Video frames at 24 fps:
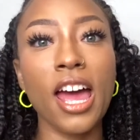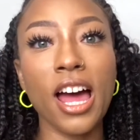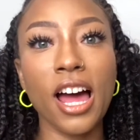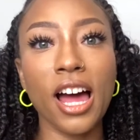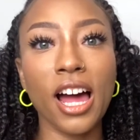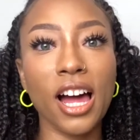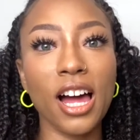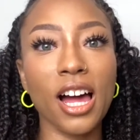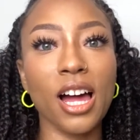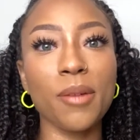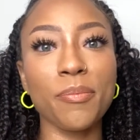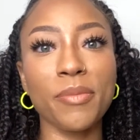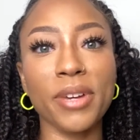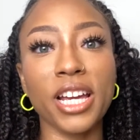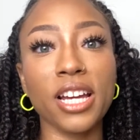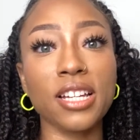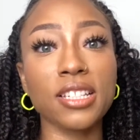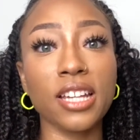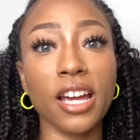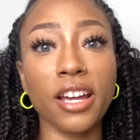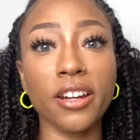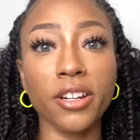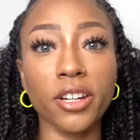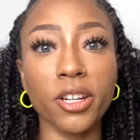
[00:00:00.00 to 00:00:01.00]

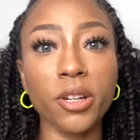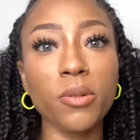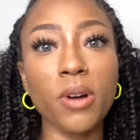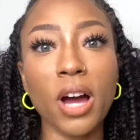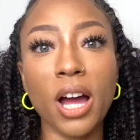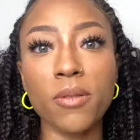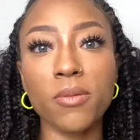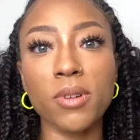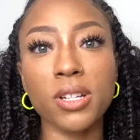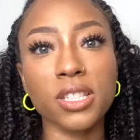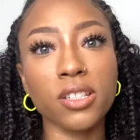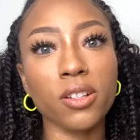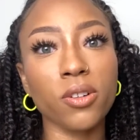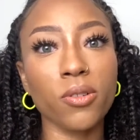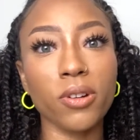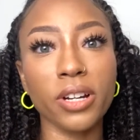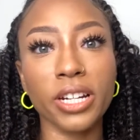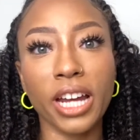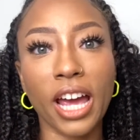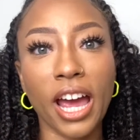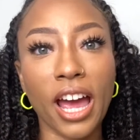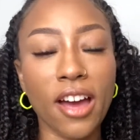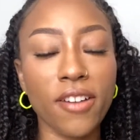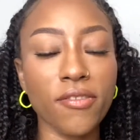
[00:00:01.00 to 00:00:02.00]
because I knew I wasn't going
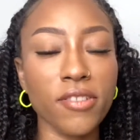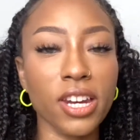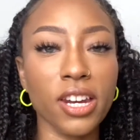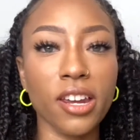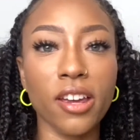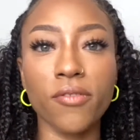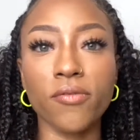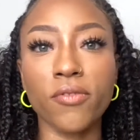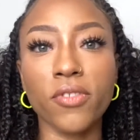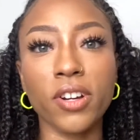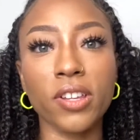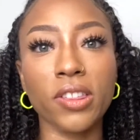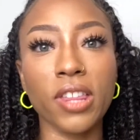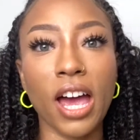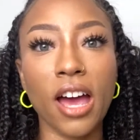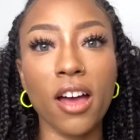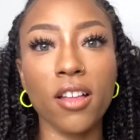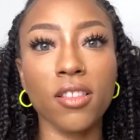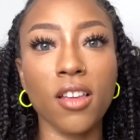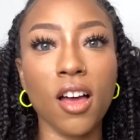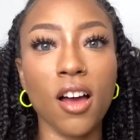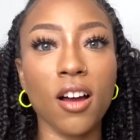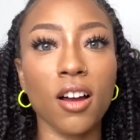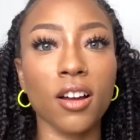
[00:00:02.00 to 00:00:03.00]
to have it in for
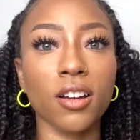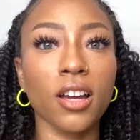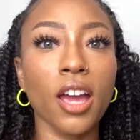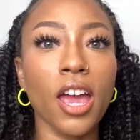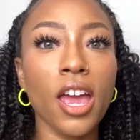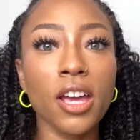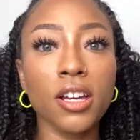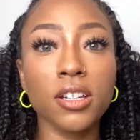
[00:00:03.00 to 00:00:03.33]
that long.